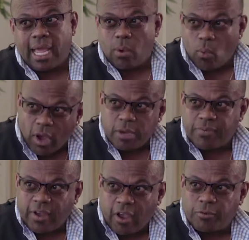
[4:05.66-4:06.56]
I wanted to
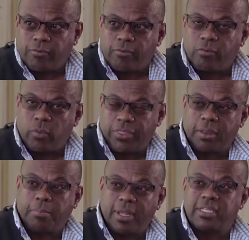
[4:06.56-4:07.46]
feel comfortable with
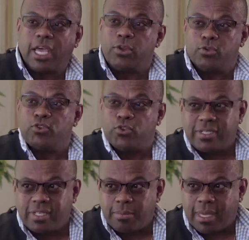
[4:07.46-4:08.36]
it. Plus, I knew you
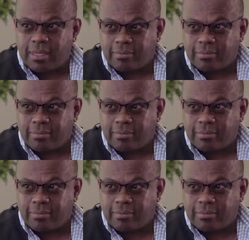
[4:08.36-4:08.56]
trusted me.